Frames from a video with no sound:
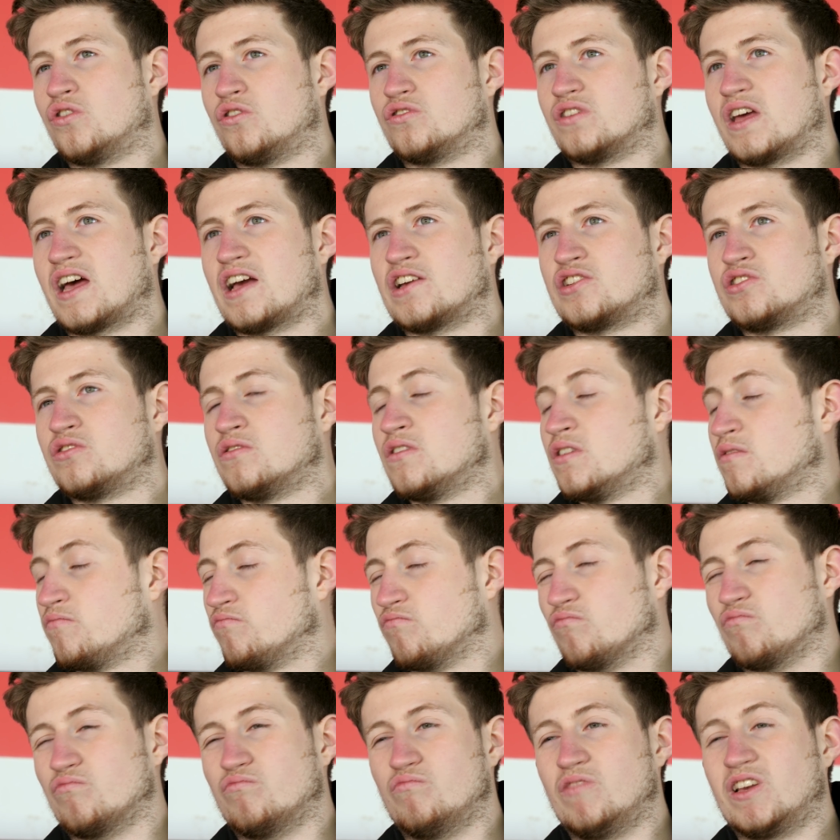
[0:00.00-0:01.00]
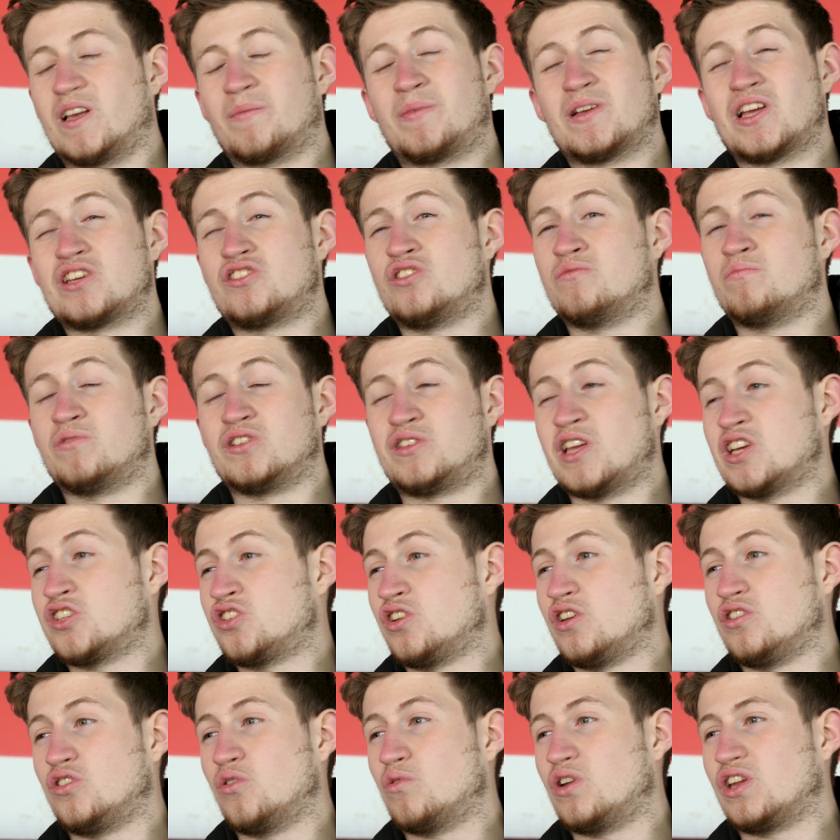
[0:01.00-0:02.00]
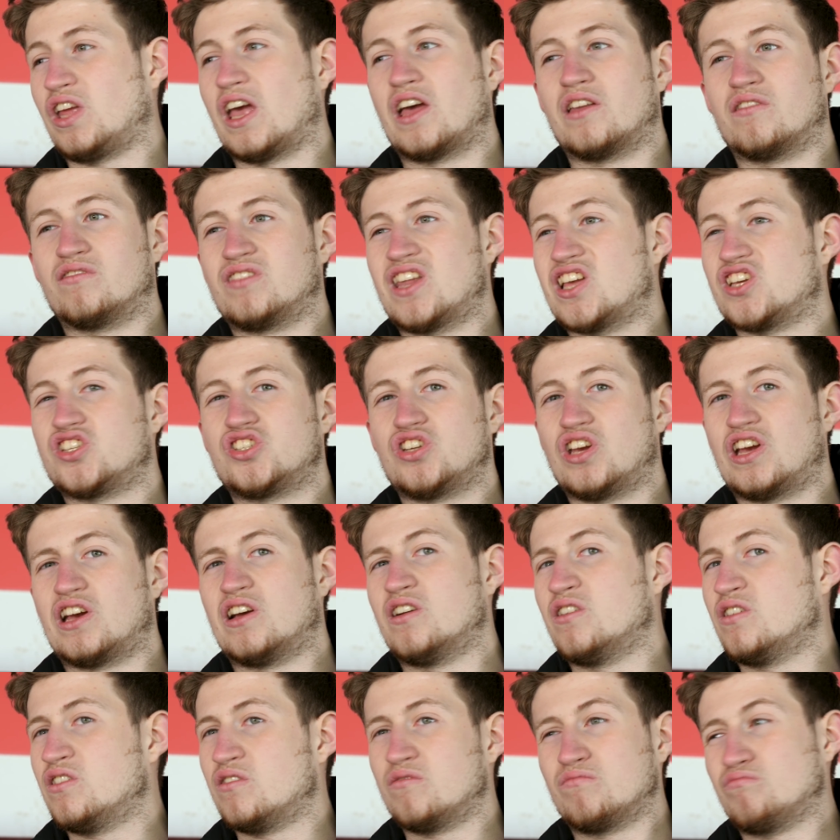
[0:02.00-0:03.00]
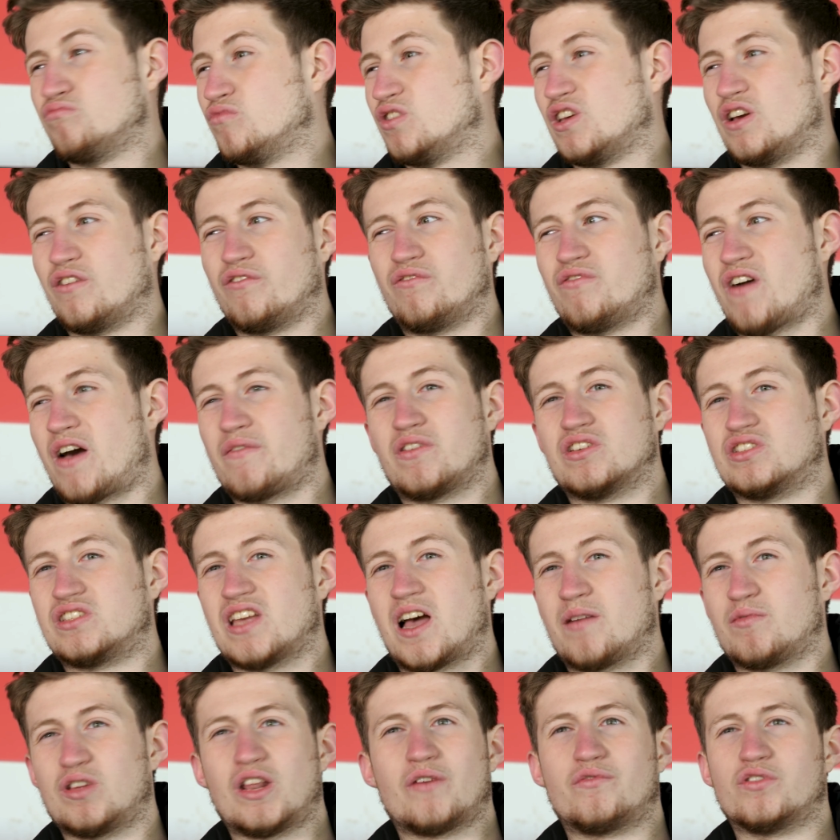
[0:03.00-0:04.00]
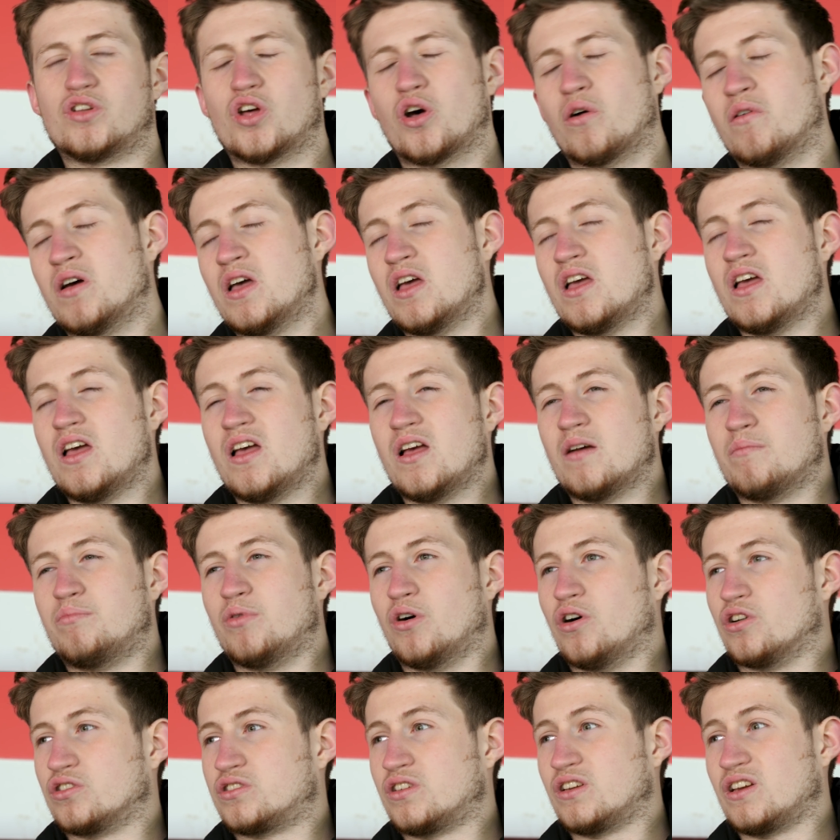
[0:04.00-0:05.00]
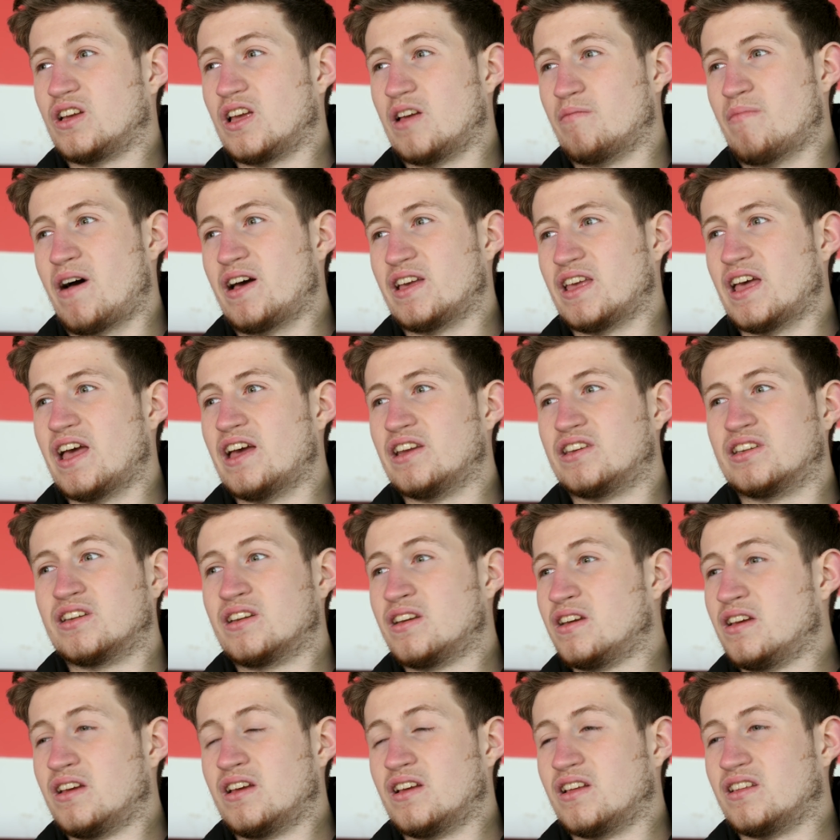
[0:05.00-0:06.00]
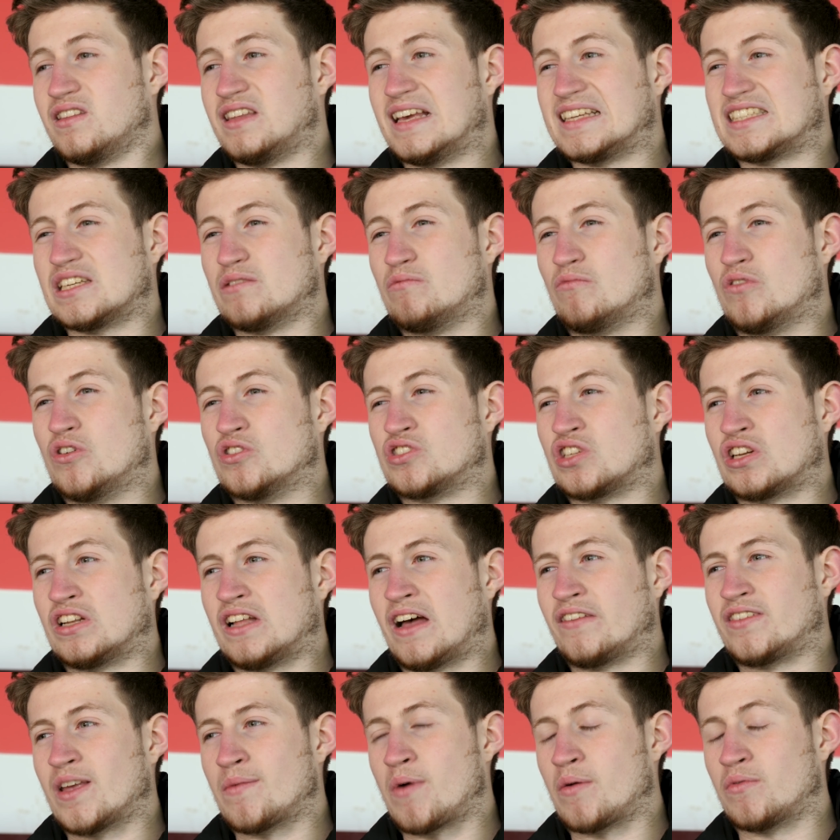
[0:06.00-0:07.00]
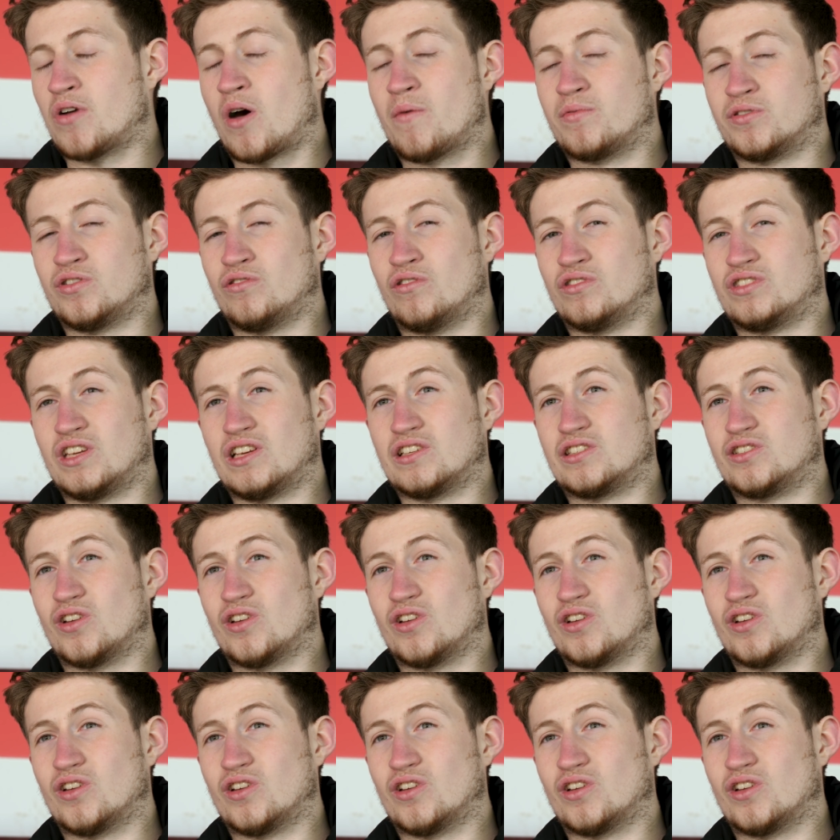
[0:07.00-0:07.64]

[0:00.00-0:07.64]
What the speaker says: Sean Dyche, you could potentially do it again next year, 5 years time, you never know. But in my head, that's a once in a lifetime opportunity.